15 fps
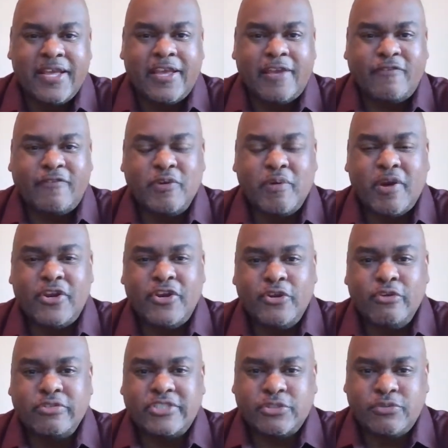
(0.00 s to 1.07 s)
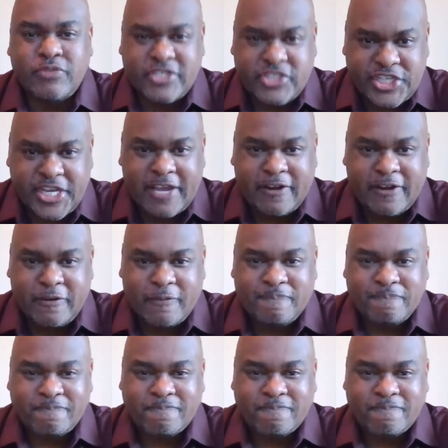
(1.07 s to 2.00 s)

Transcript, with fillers: If you are new to the channel,